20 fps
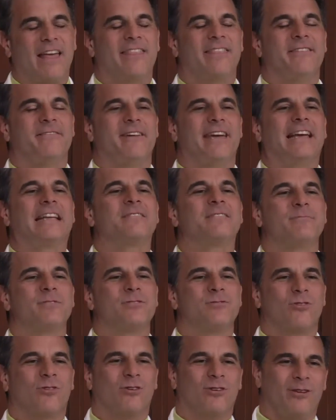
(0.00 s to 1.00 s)
The vast
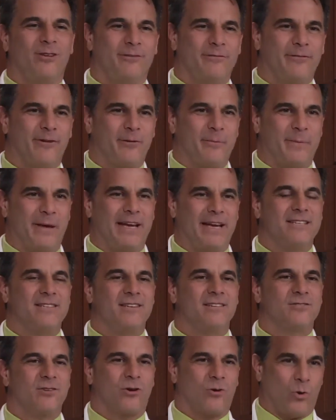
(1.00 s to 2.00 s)
majority of our
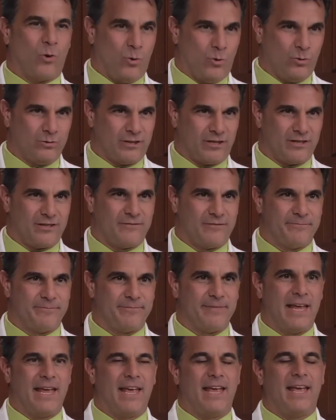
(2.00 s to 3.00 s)
patients are older,
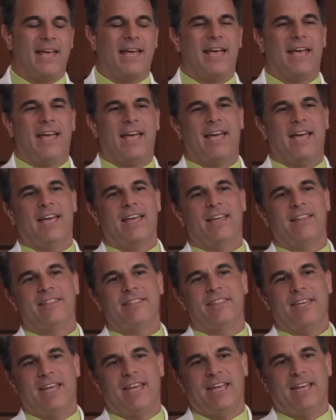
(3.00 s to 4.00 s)

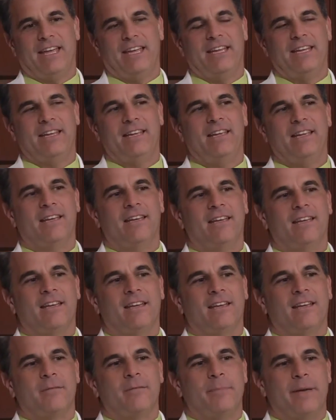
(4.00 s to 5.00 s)
and they
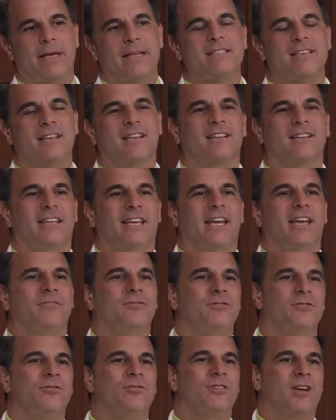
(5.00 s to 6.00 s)
basically have
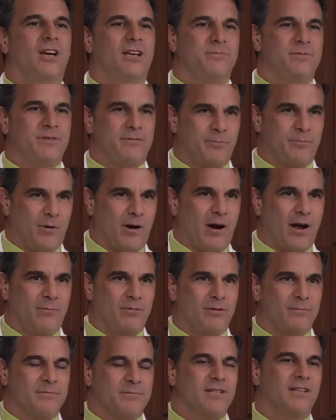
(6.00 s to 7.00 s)
two types of
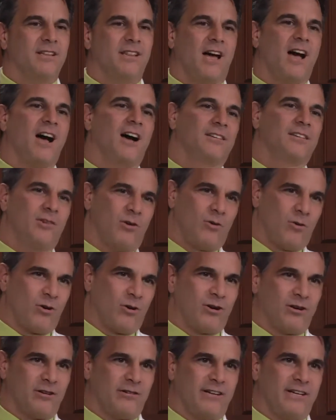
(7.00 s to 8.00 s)
problems, clogged
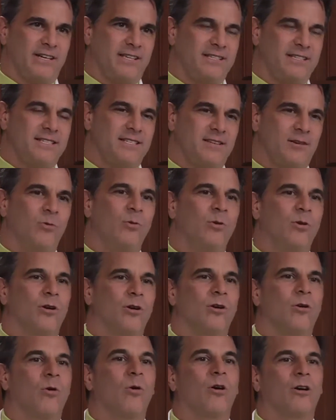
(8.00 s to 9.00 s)
arteries
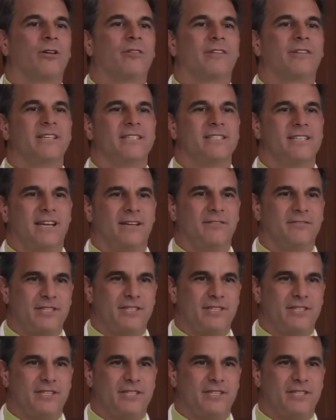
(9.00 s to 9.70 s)
or arteries that have